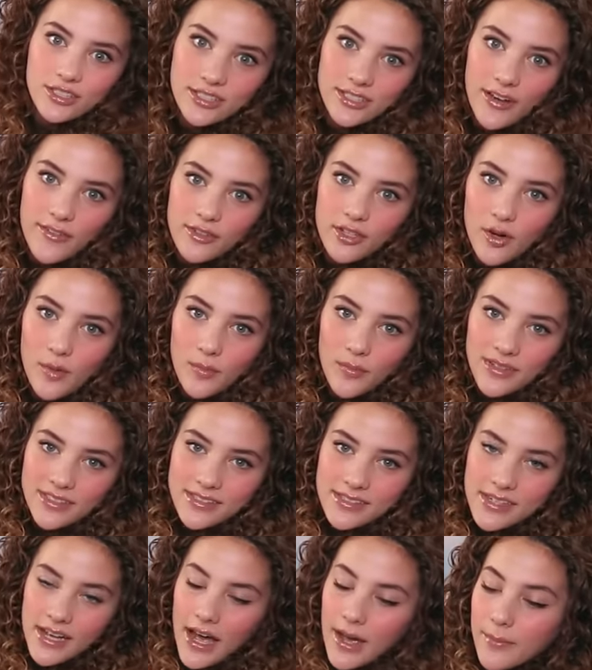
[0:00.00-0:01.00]
yourself to
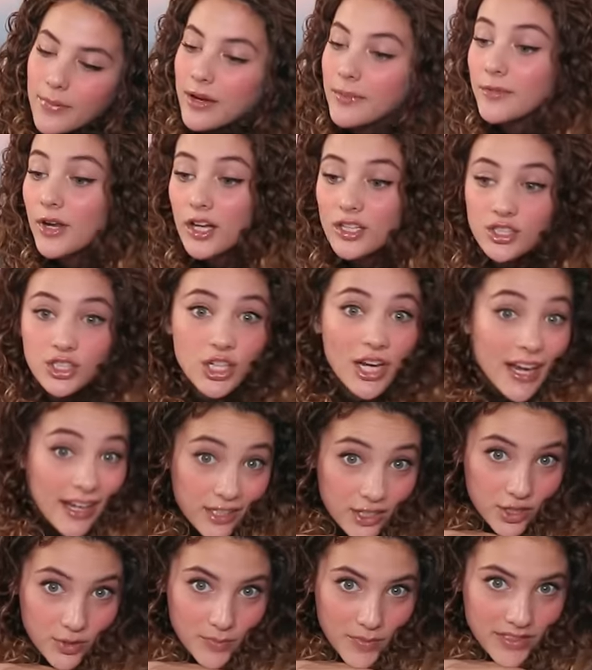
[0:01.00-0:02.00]
impress a guy, but I'm not
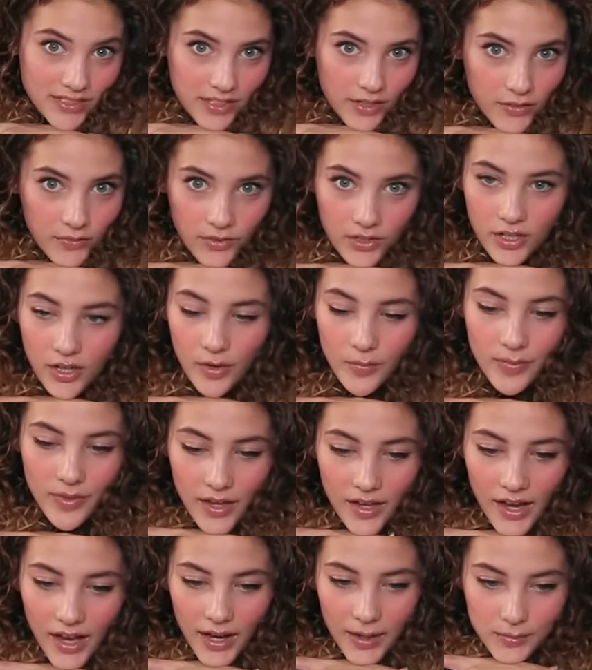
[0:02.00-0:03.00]
changing myself, you know?
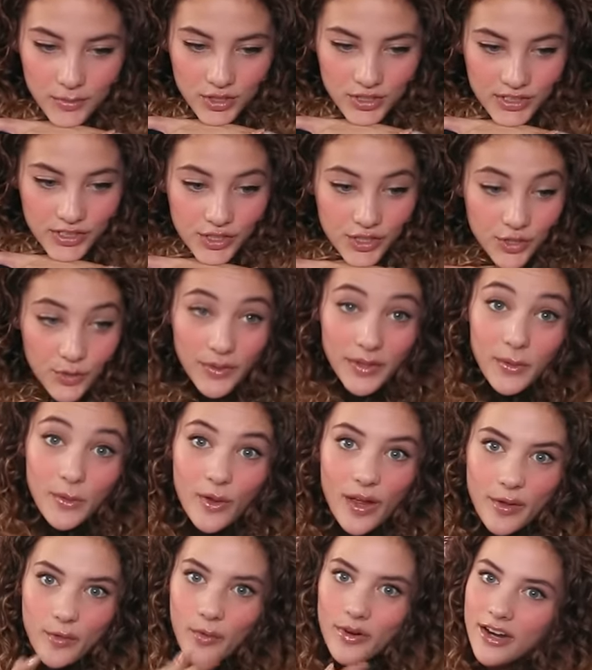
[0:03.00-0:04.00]
I'm just doing
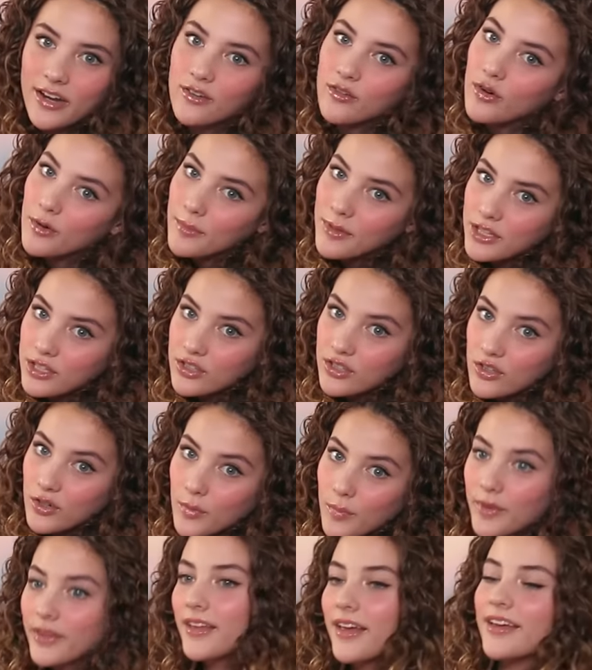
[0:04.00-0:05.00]
like what I normally
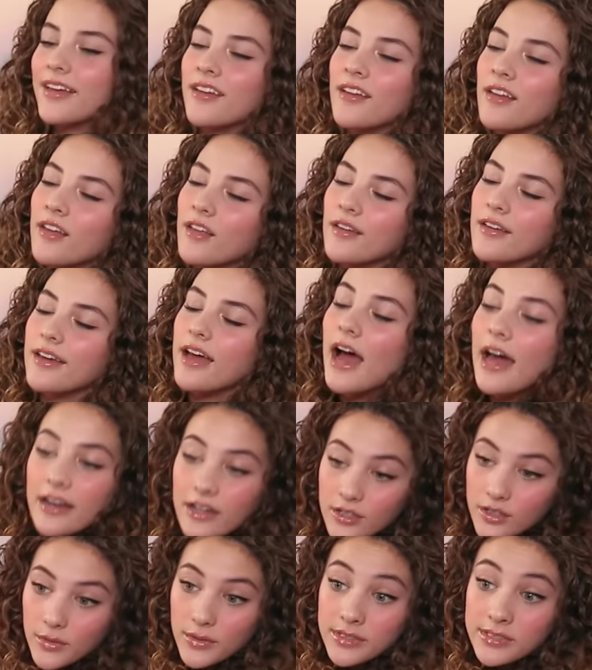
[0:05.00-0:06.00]
do, but like kind
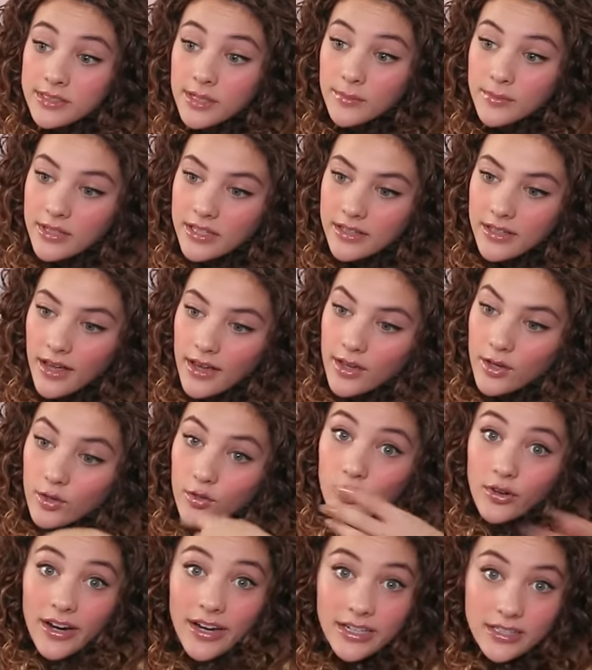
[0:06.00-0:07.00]
of doing something like
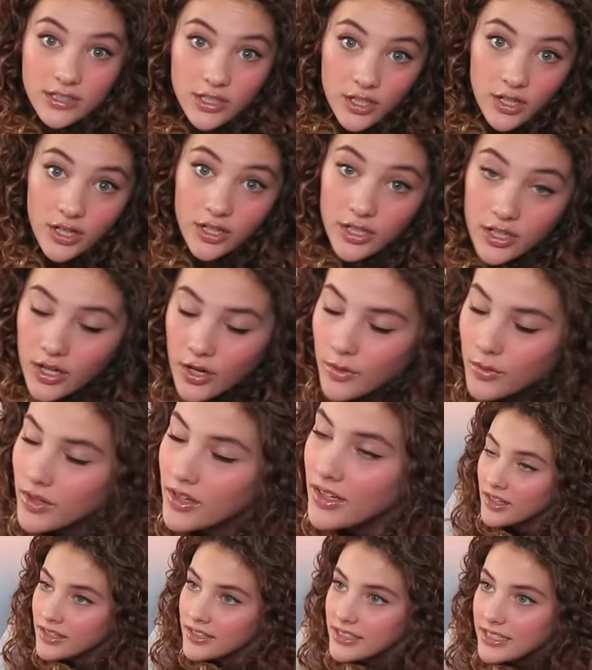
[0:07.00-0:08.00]
crazier, you know?
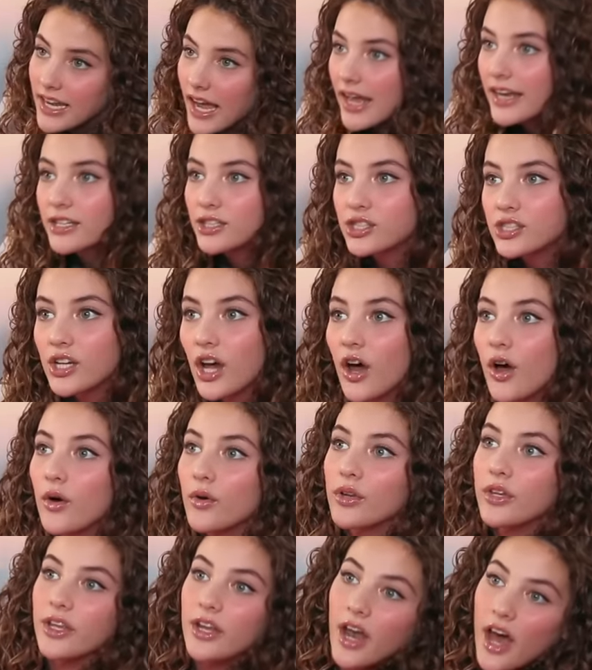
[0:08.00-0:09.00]
To kind of show,
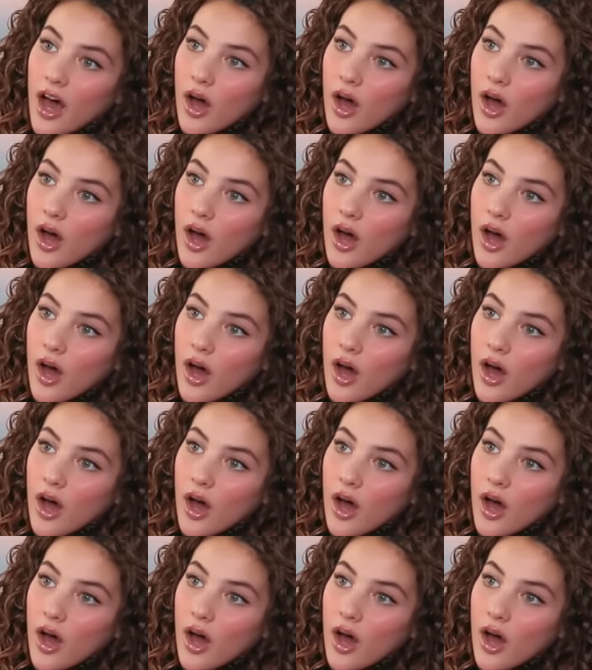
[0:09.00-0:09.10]
you know,